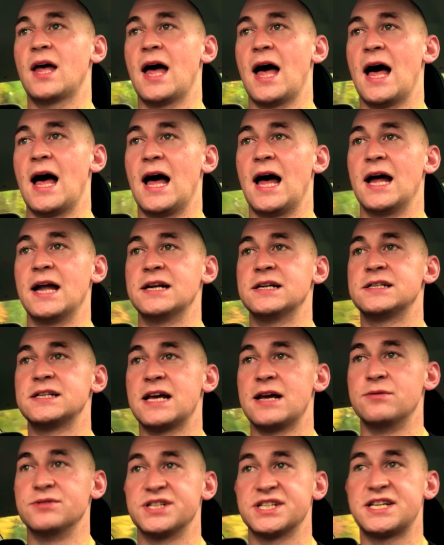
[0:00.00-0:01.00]
And
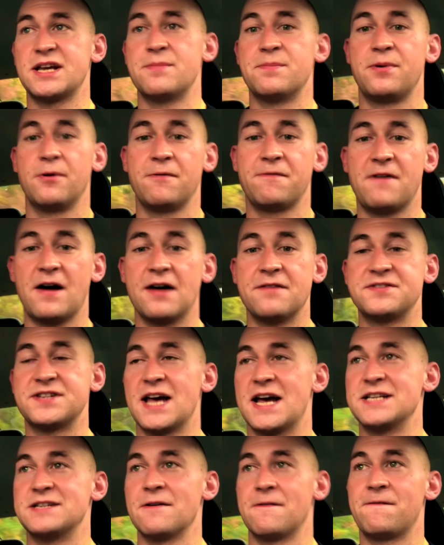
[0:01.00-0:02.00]
it was a simple 5
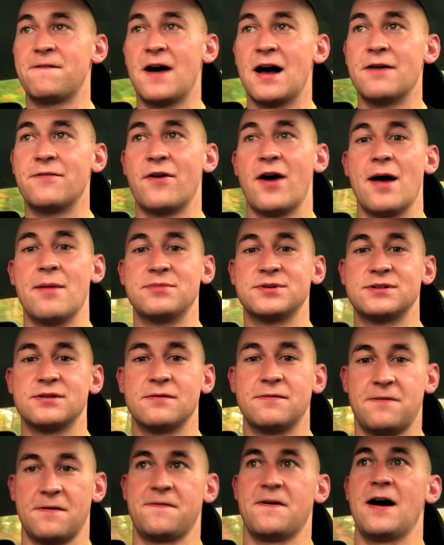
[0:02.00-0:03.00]
sets of 5 reps
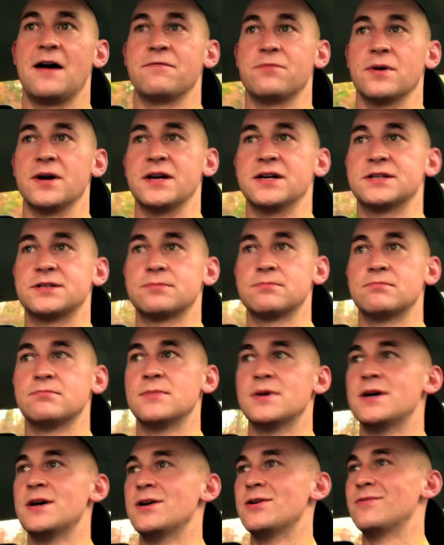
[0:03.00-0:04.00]
for 5 weeks.
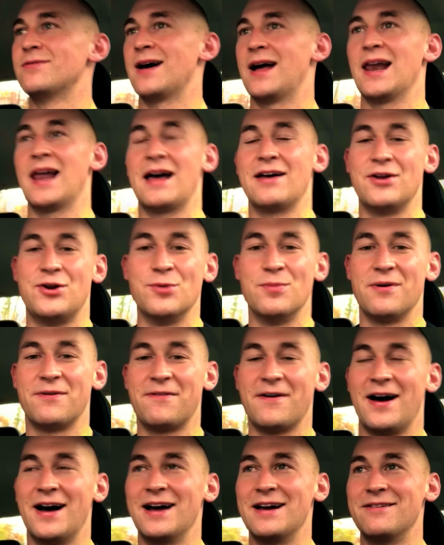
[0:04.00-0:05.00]
I like the number
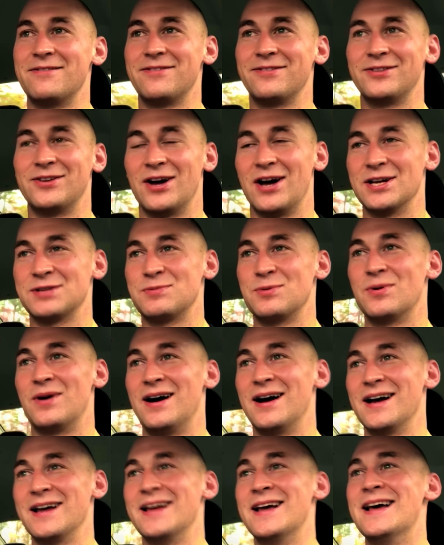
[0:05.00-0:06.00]
5, that's me
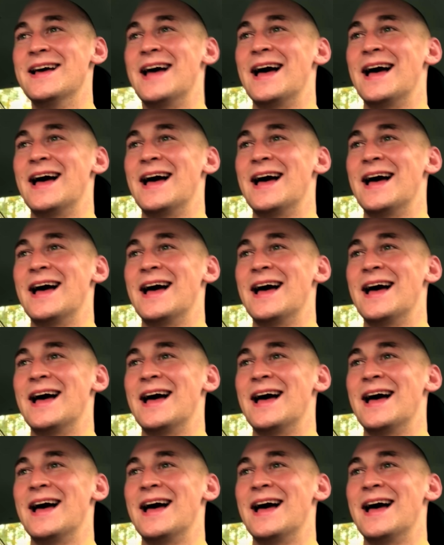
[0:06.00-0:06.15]
why.